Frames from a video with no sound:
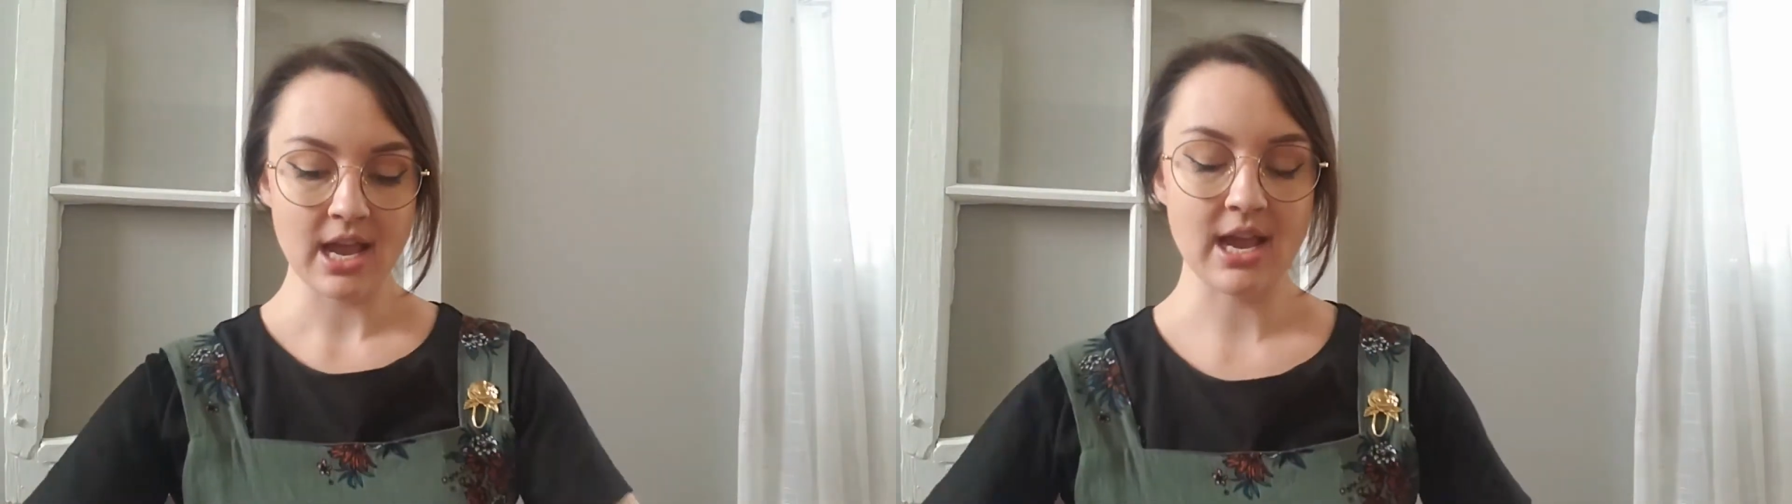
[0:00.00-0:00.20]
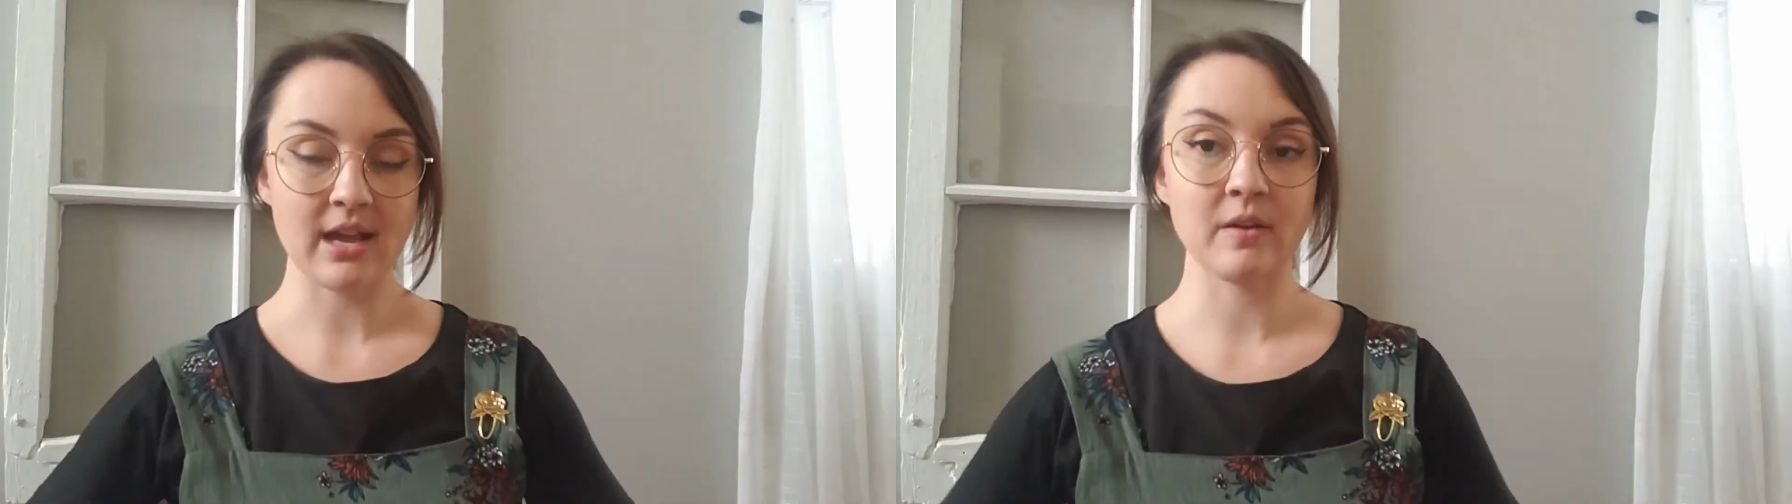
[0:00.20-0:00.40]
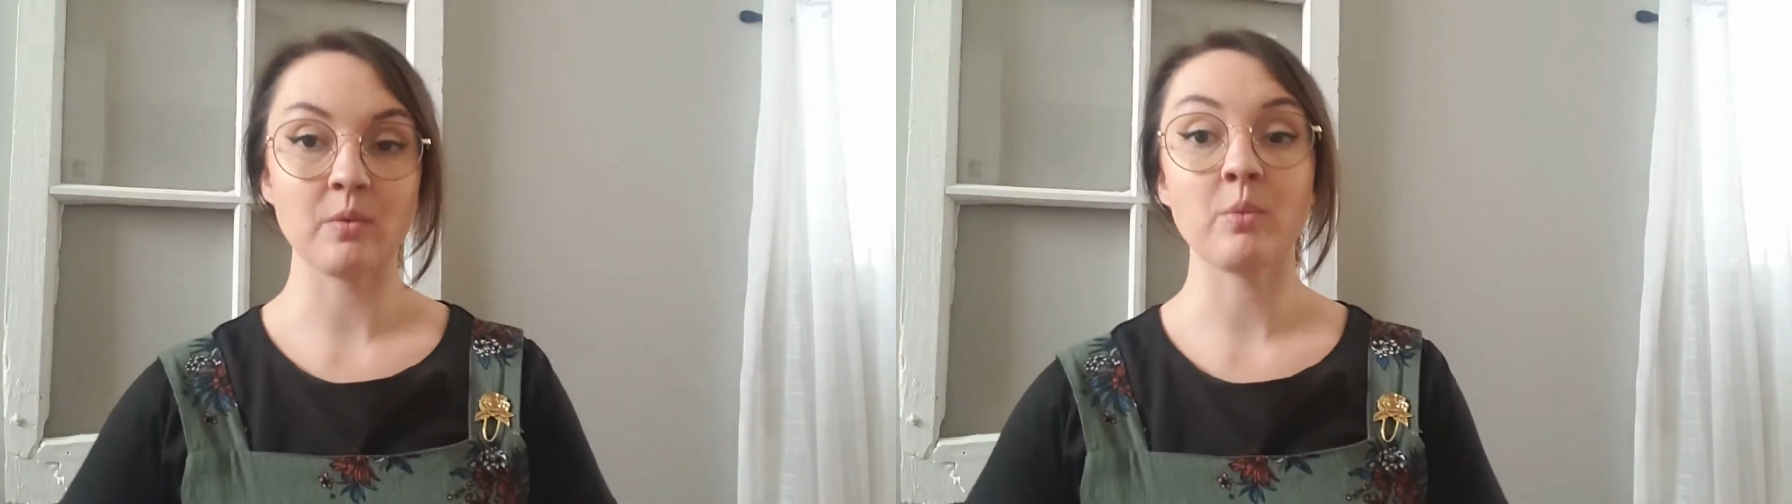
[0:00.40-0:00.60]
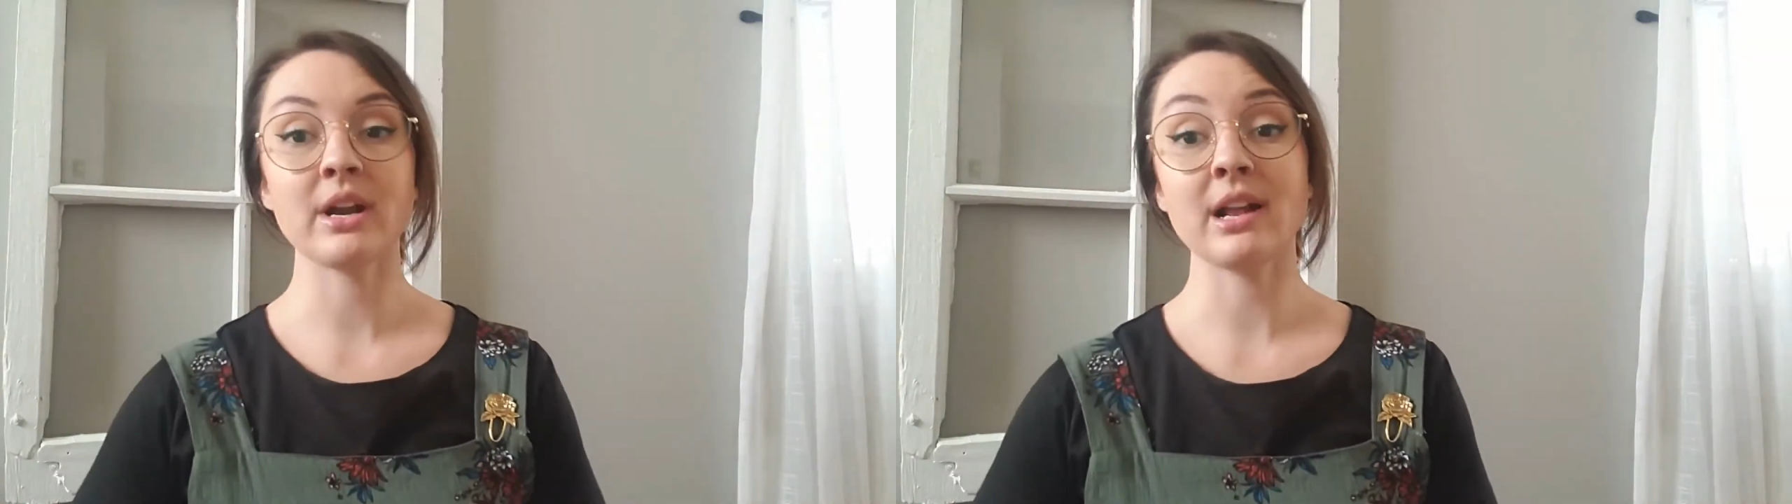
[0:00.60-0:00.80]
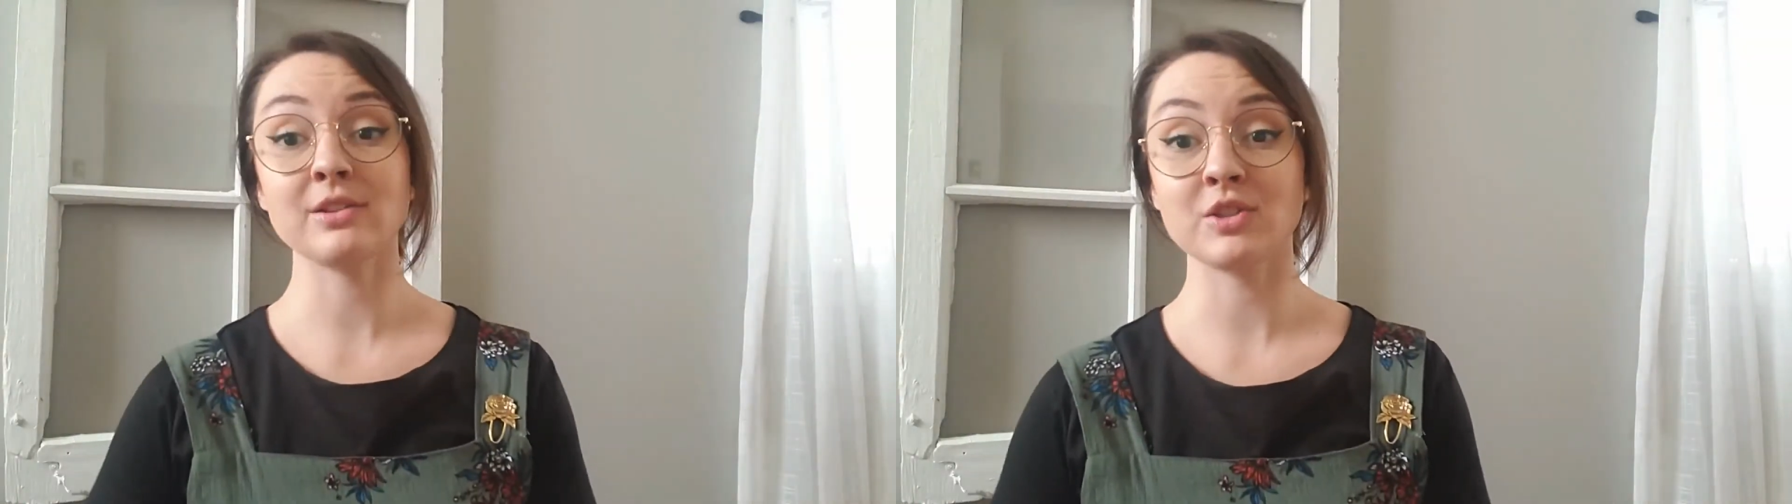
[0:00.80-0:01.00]
And
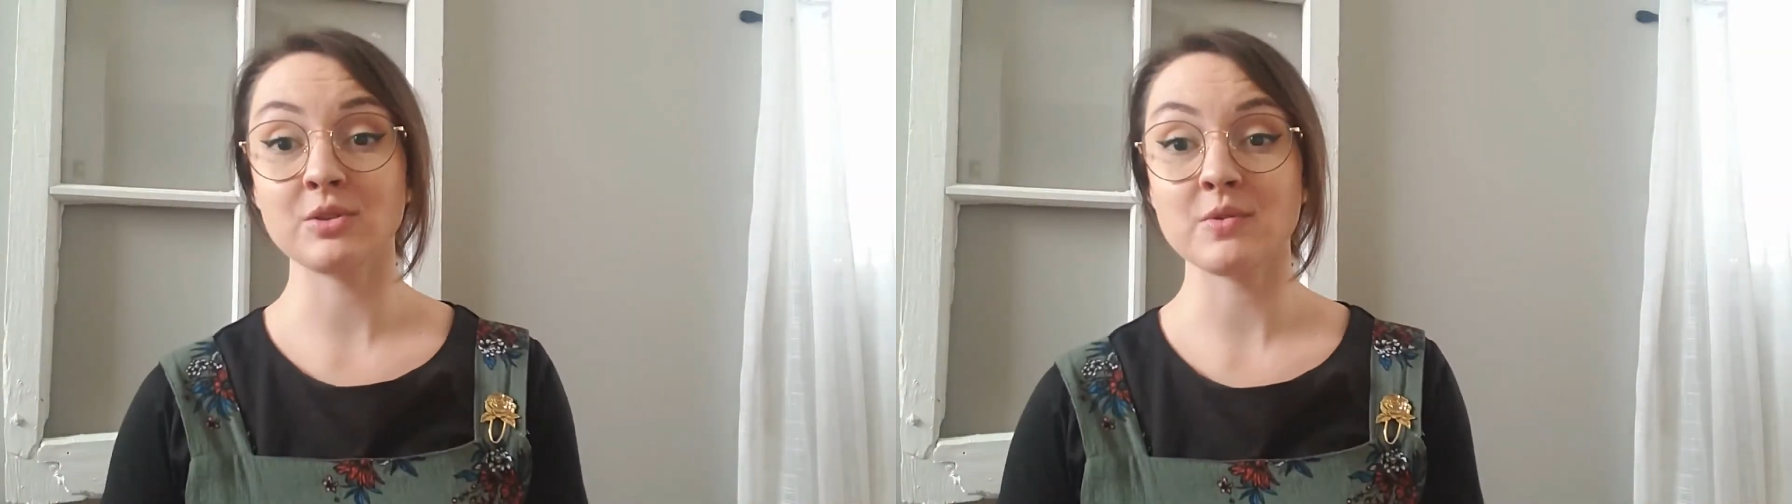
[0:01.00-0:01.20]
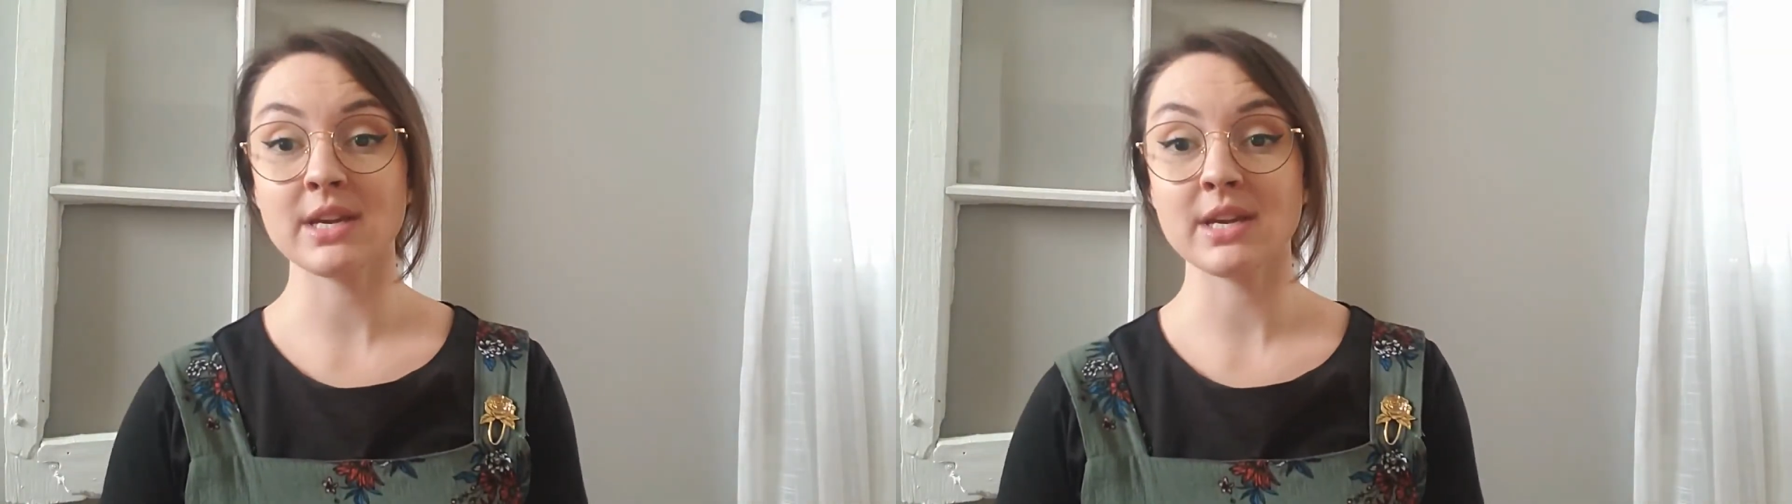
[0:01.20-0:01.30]
what I'll do